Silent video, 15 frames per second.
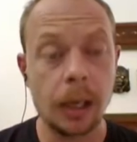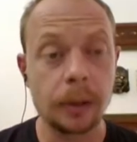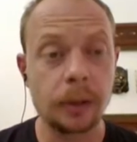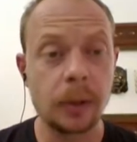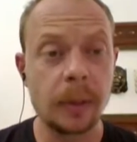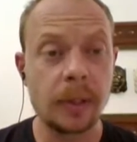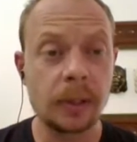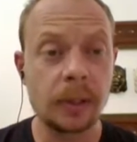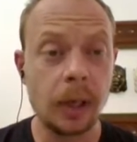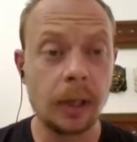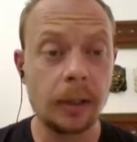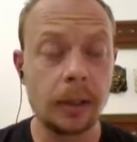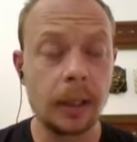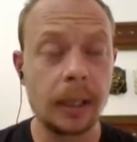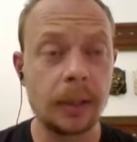So it's
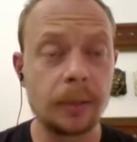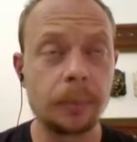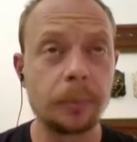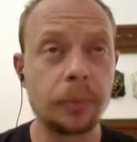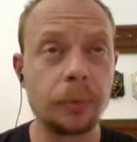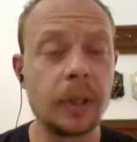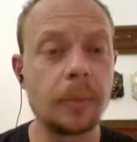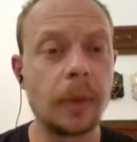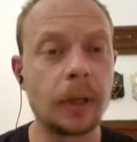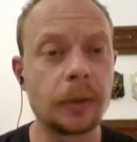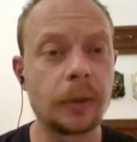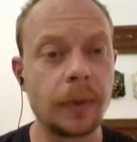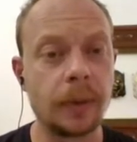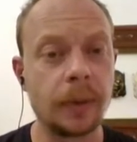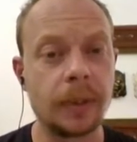pretty
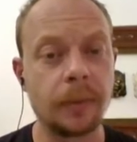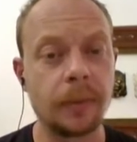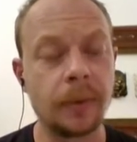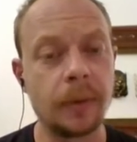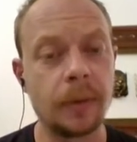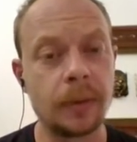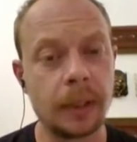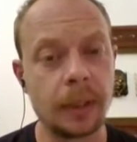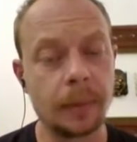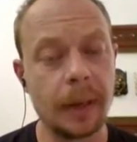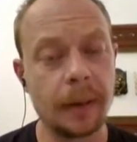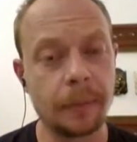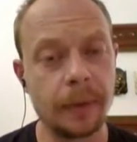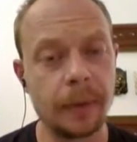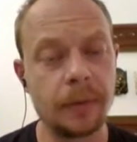much 50-50.
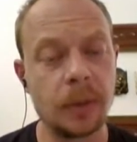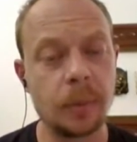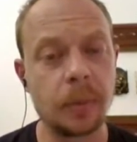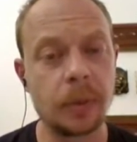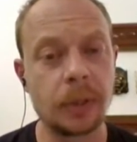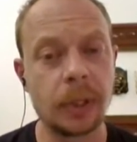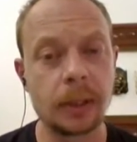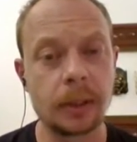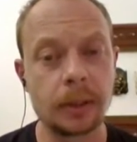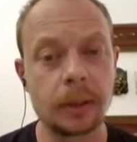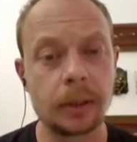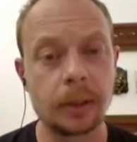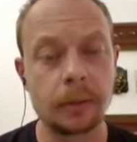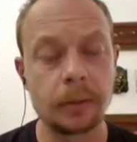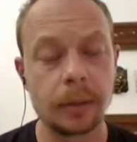About 50%
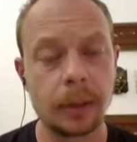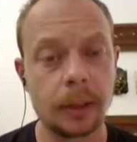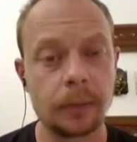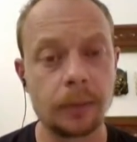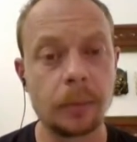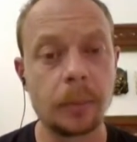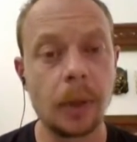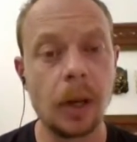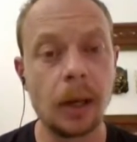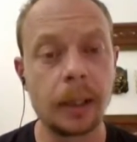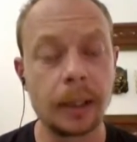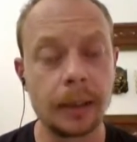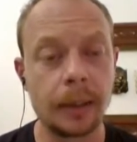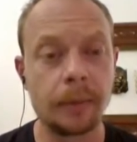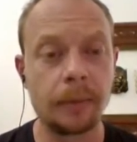is from
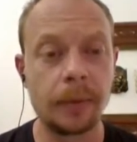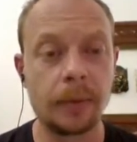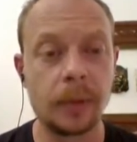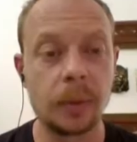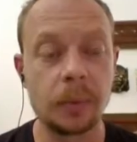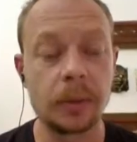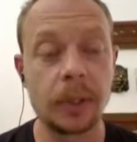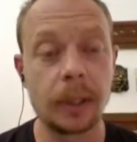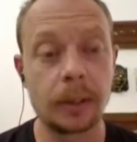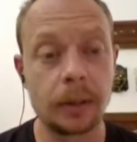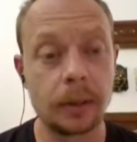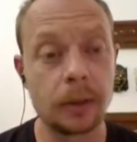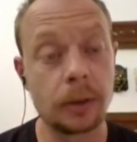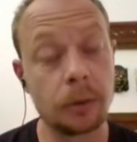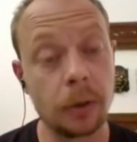Bali, and then 50%
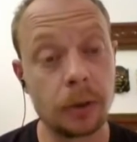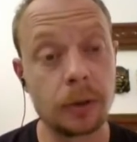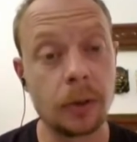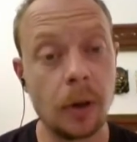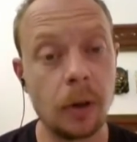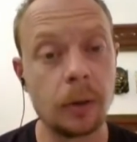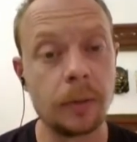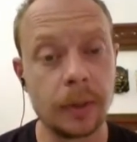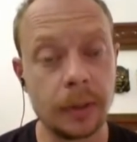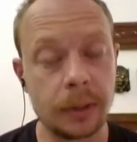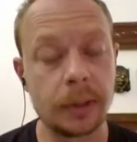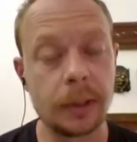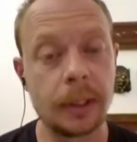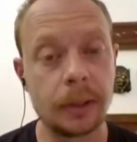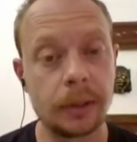is across the whole of
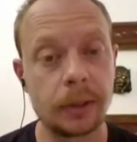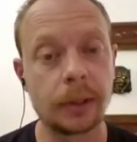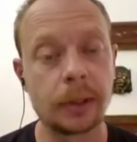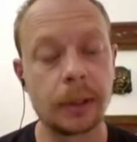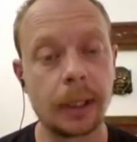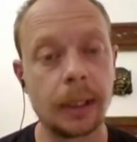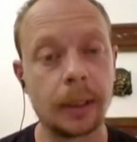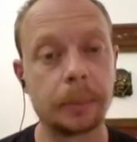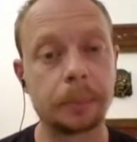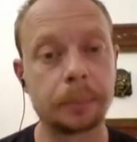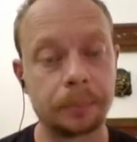Indonesia.